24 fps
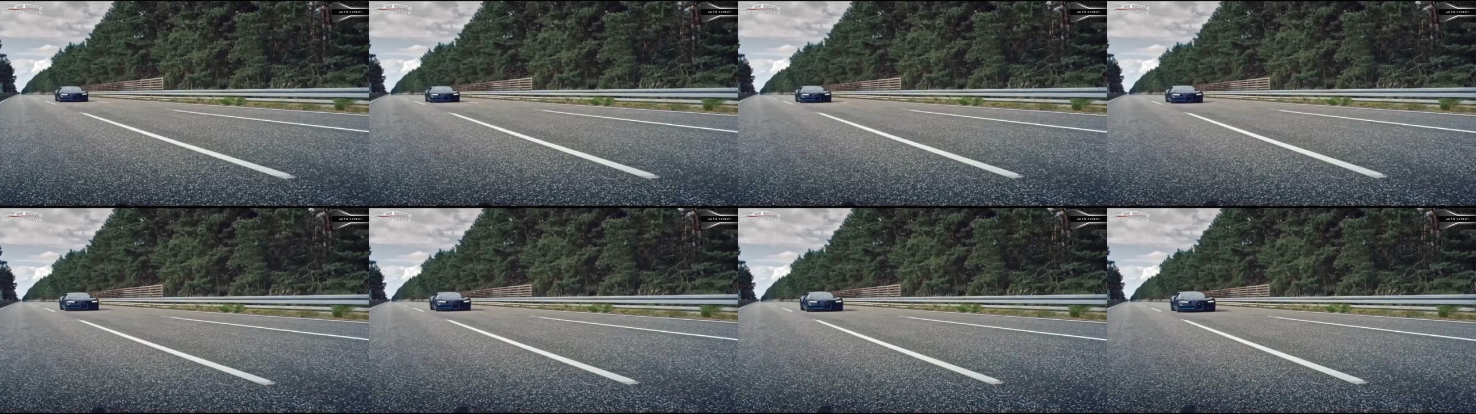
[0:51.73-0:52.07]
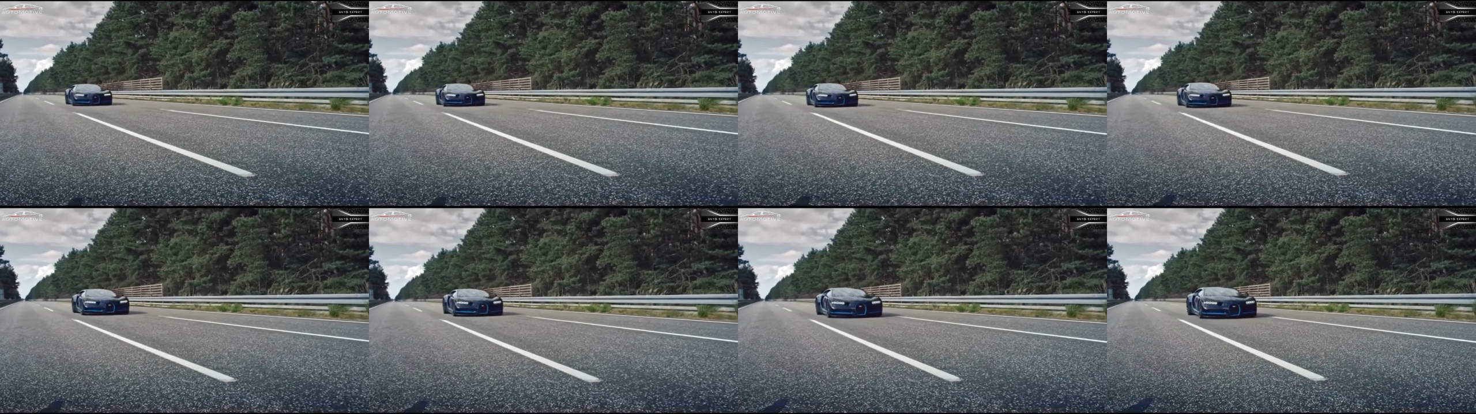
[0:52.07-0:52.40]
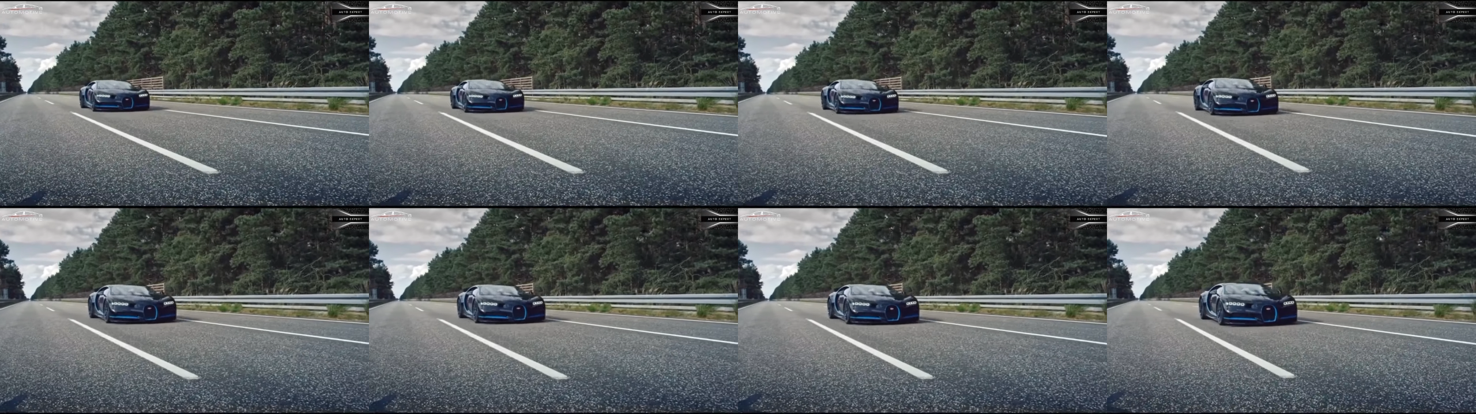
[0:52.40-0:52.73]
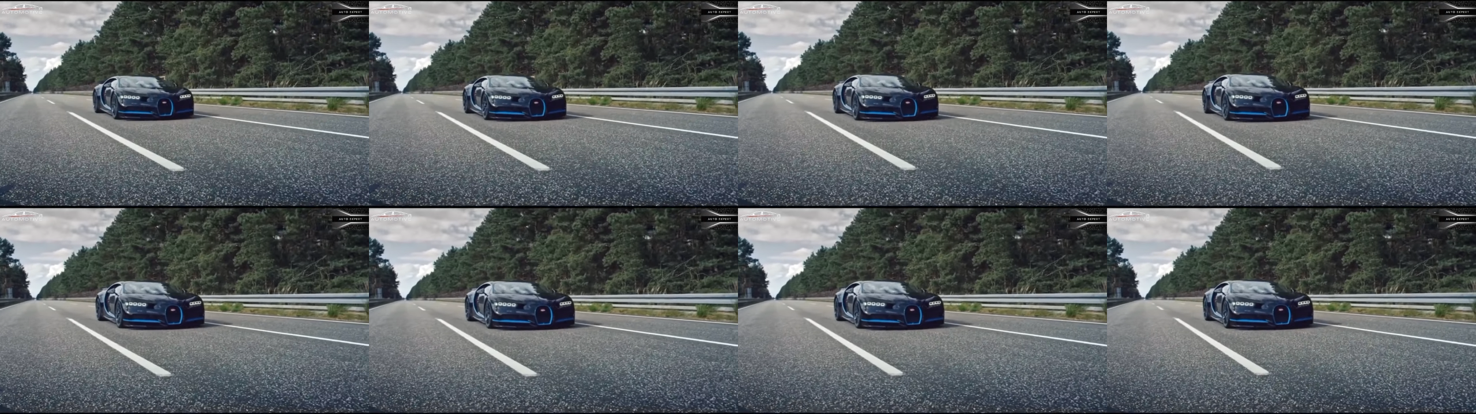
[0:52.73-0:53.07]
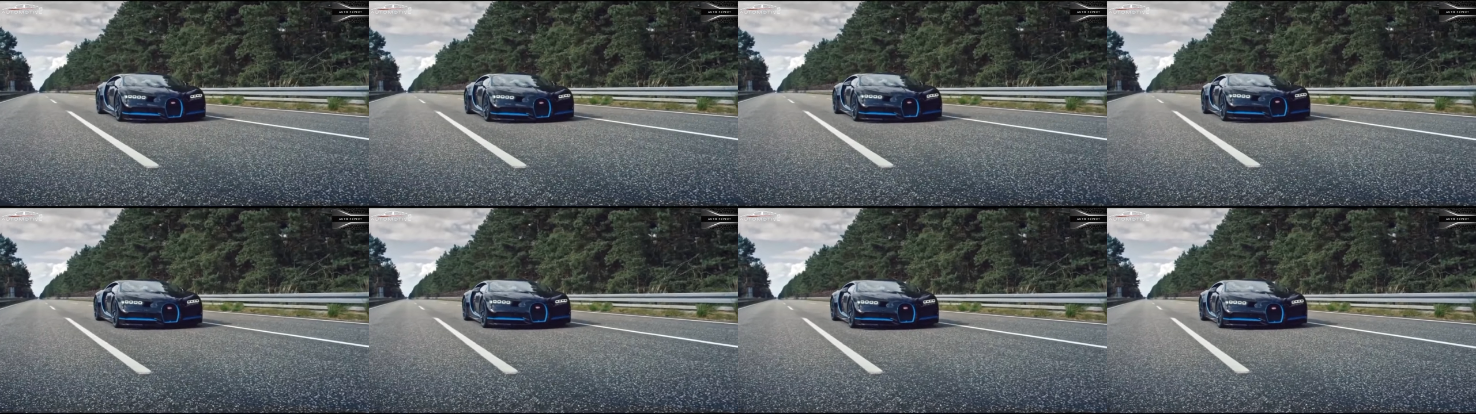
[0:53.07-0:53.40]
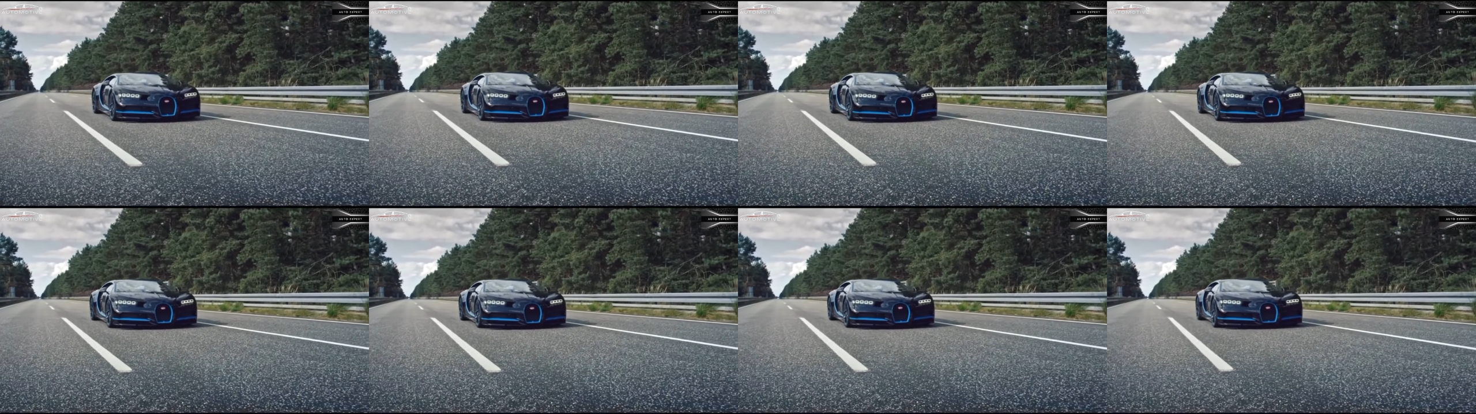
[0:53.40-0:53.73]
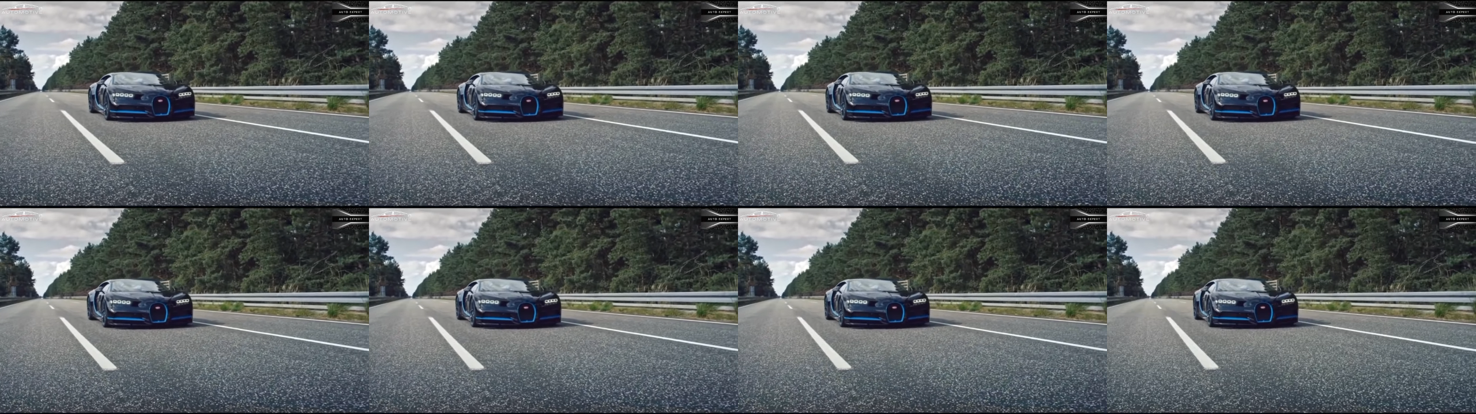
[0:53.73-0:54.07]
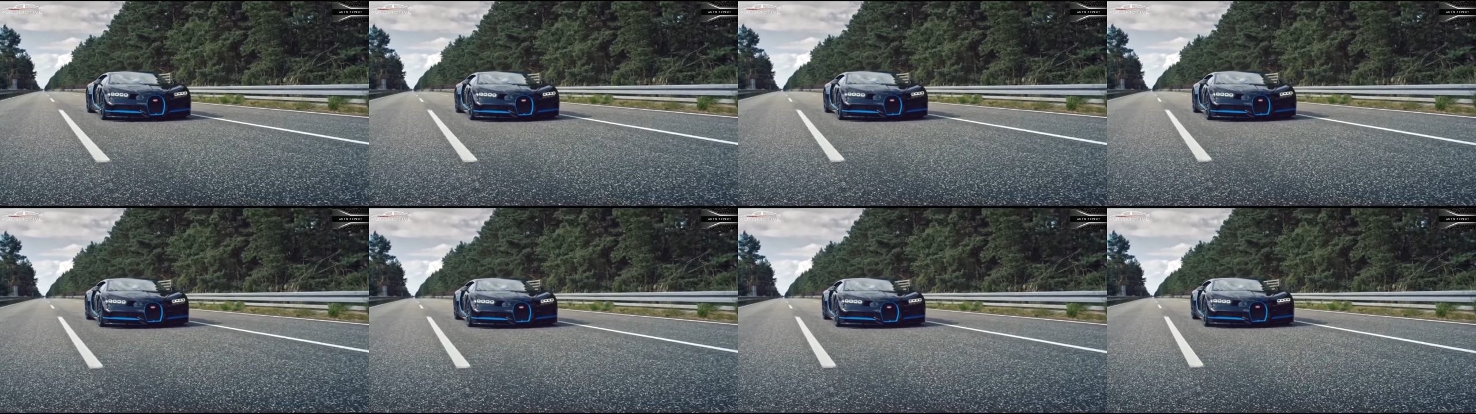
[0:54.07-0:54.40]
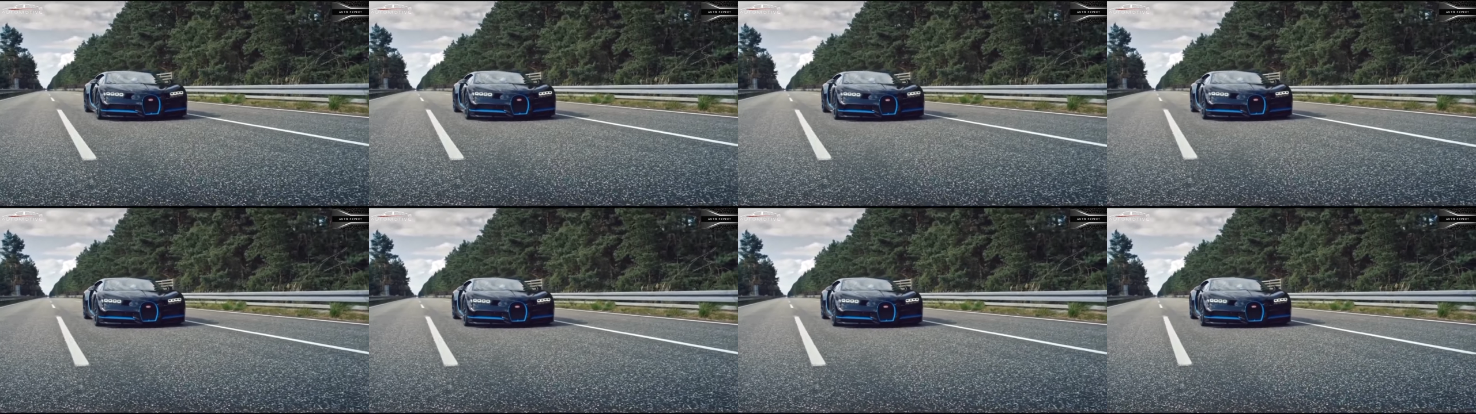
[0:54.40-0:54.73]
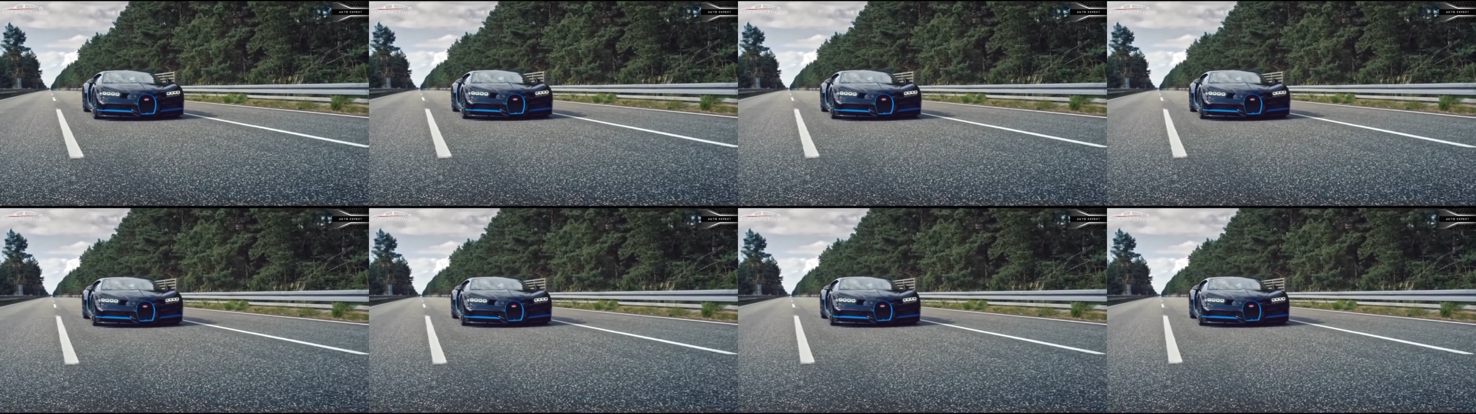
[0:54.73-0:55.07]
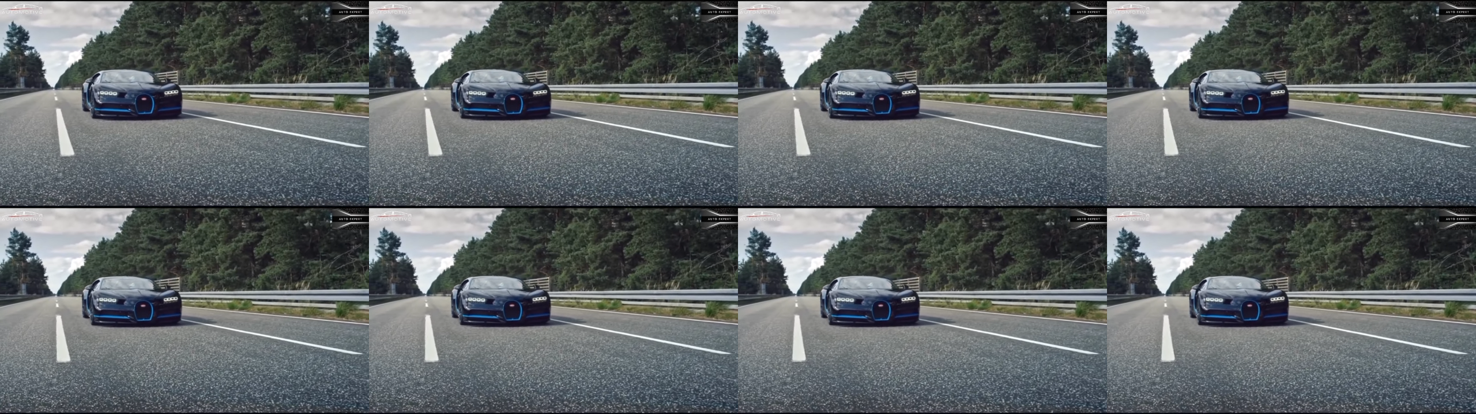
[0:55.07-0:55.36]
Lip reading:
No face is visible, so there are no lips to read.